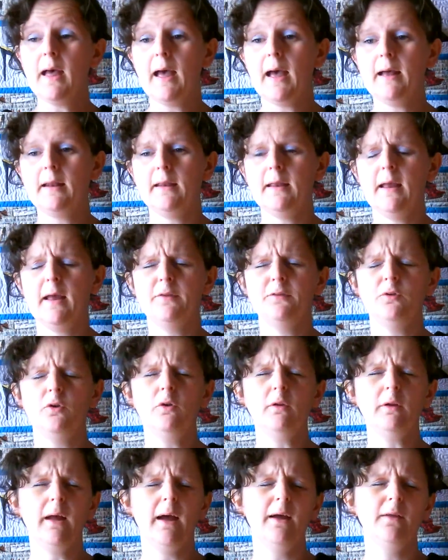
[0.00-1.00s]
and he has
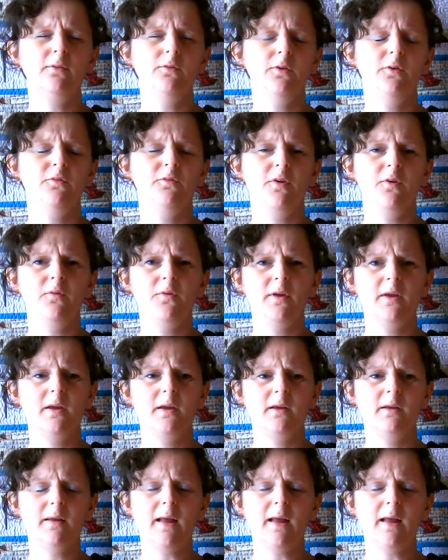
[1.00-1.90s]
all kinds of very